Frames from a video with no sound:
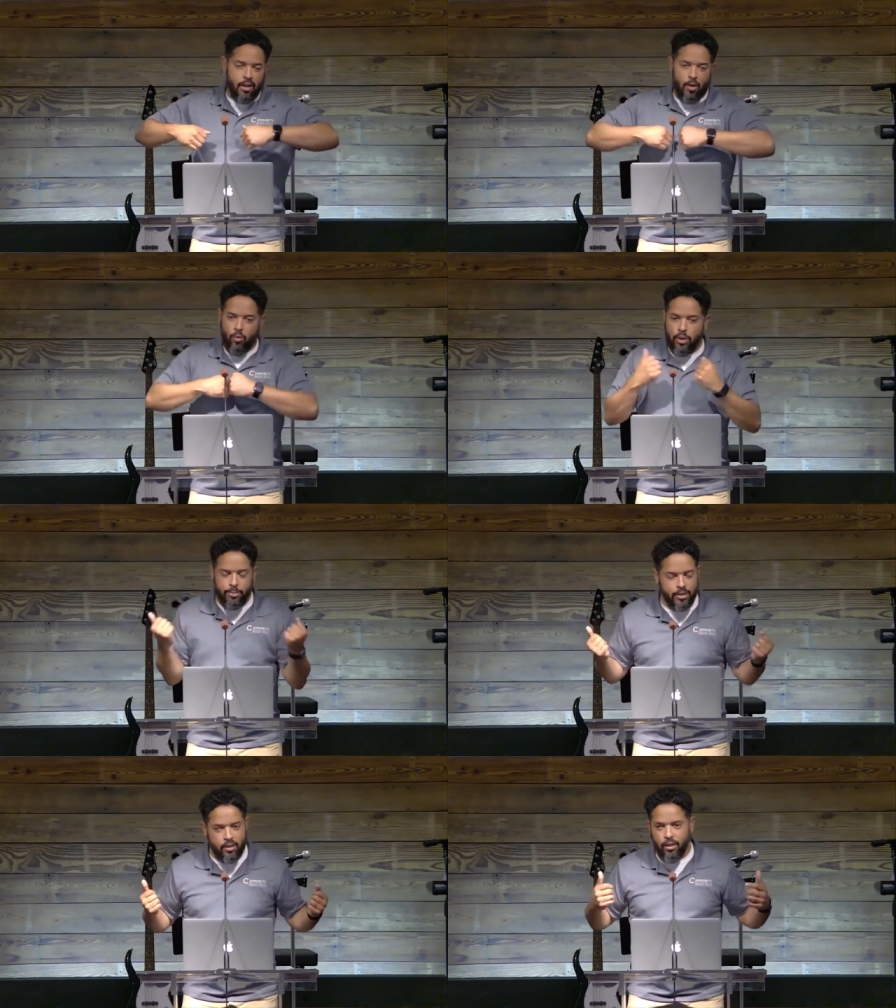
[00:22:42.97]
ripped
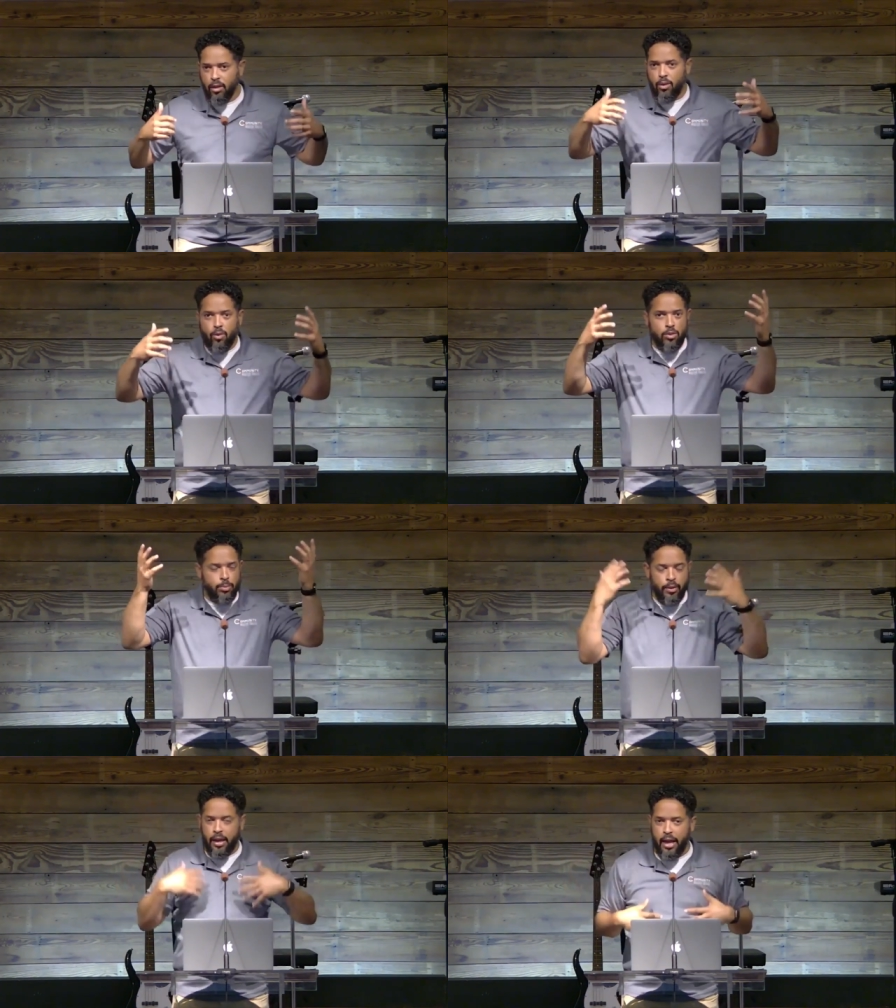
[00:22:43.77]
his clothes,
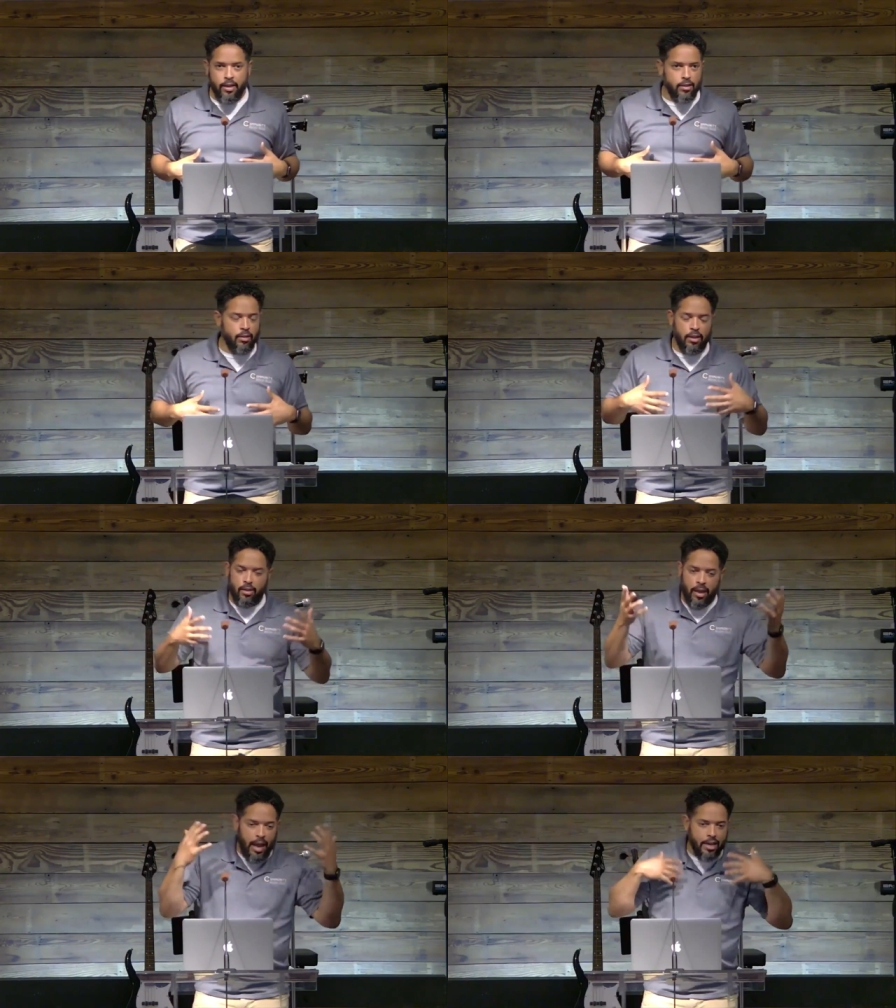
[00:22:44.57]
put ash,
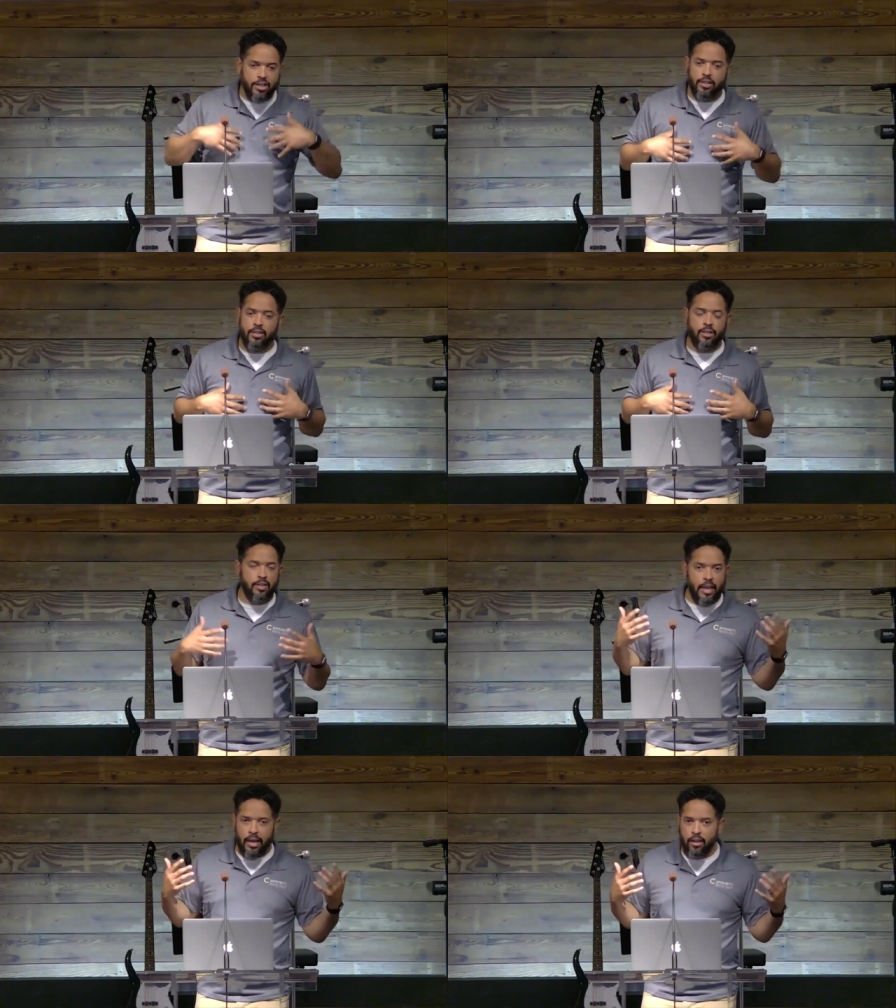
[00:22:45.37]
uh, ashes and
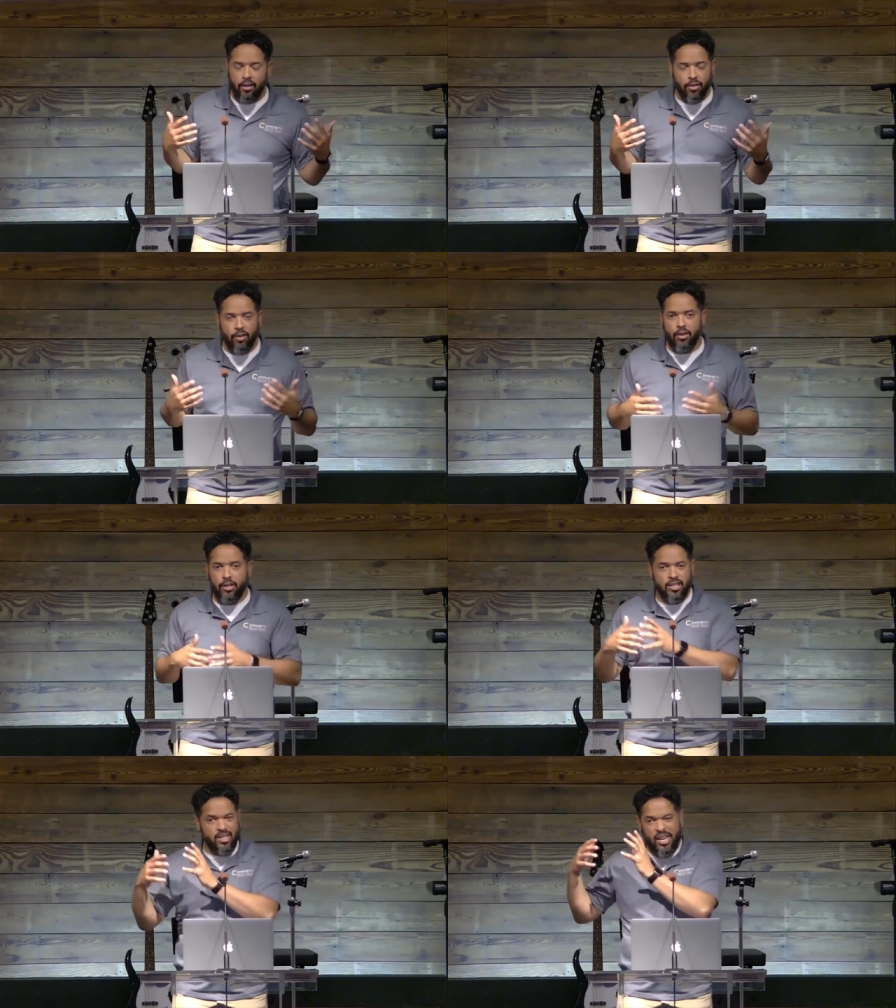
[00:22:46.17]
sackcloth on, and
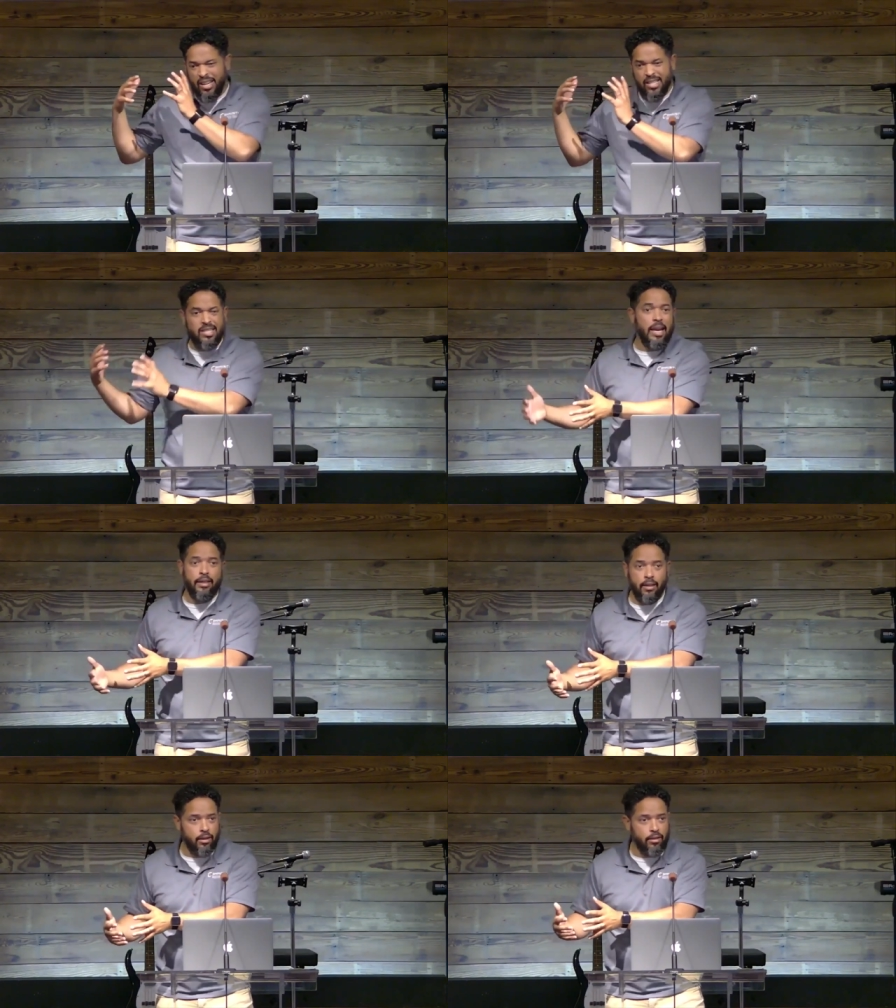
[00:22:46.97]
just kind of sat
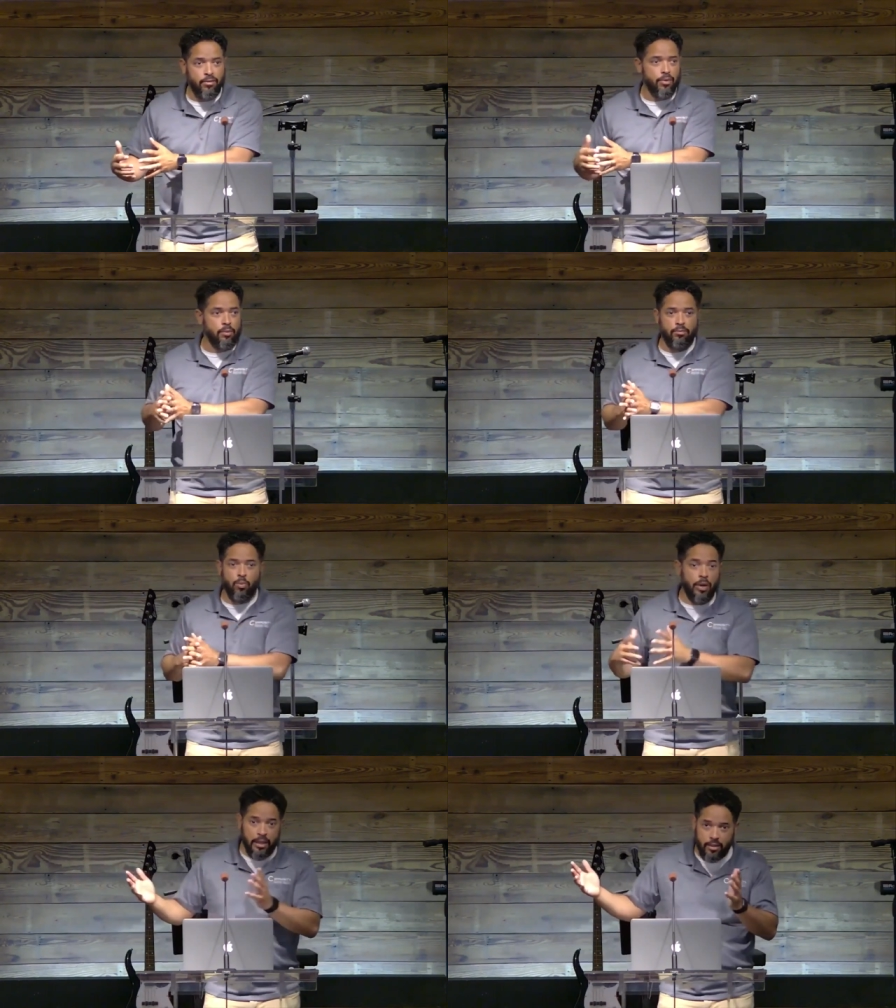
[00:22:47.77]
there for
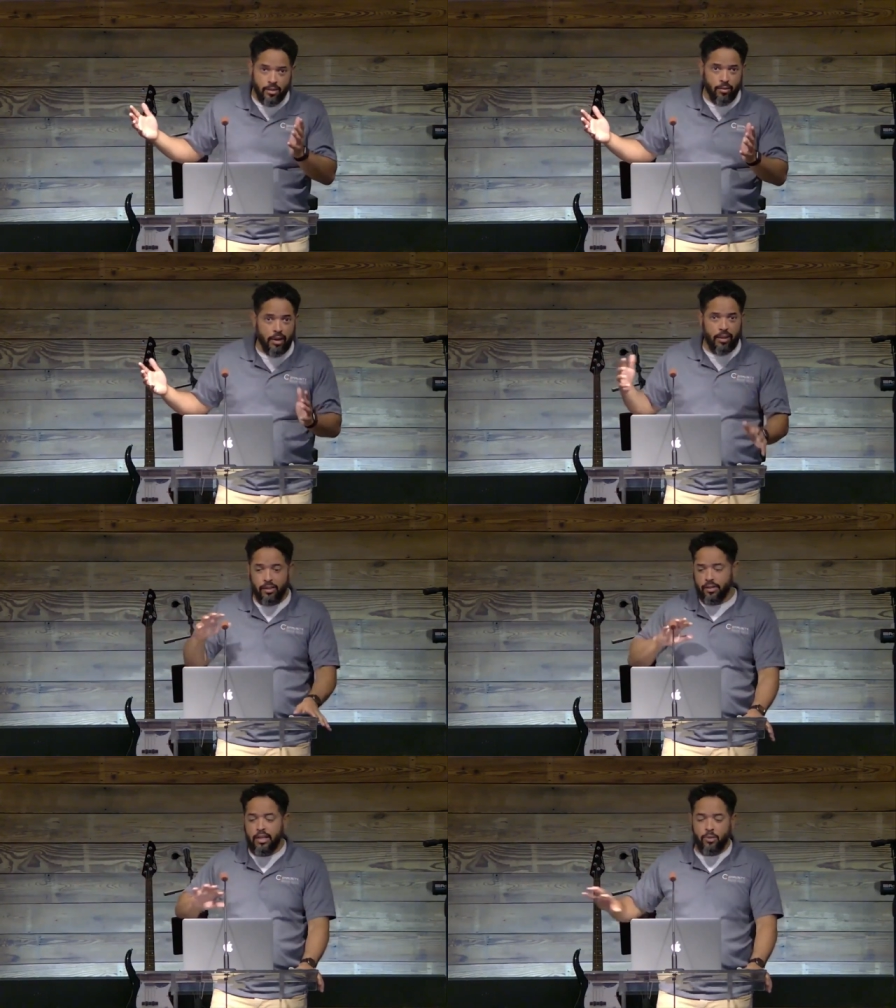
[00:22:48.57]
weeks, right?
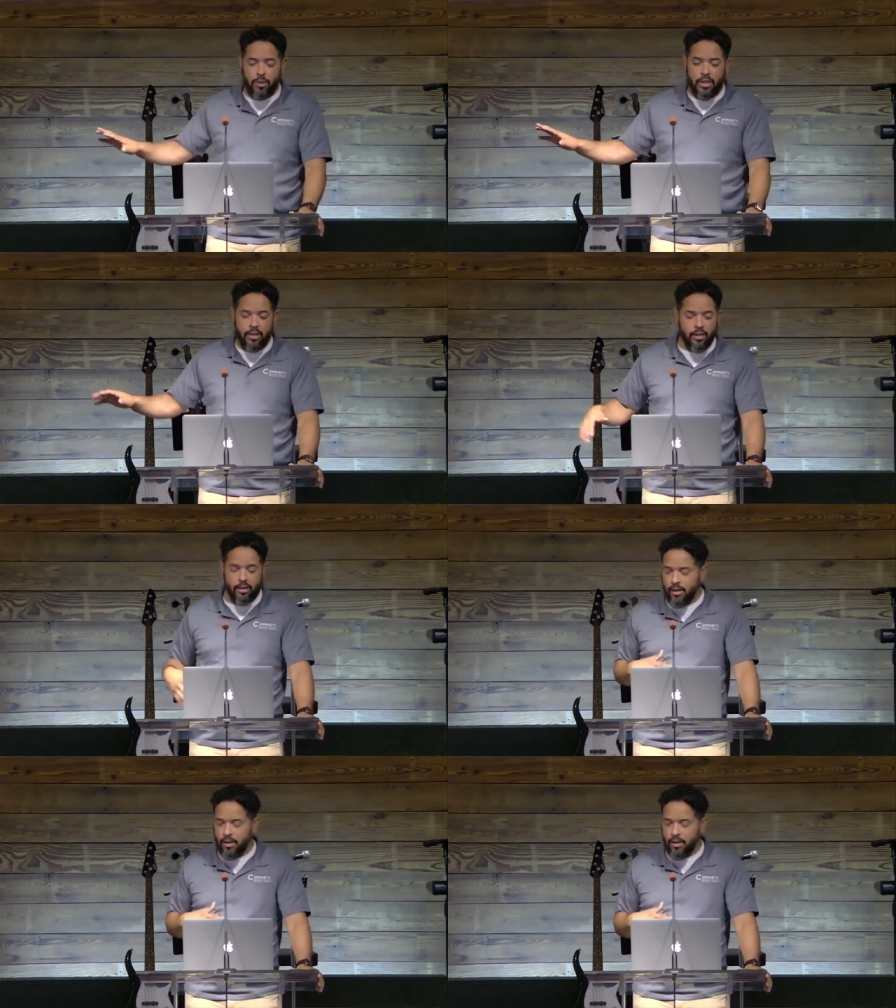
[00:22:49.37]
That's, that's what he did.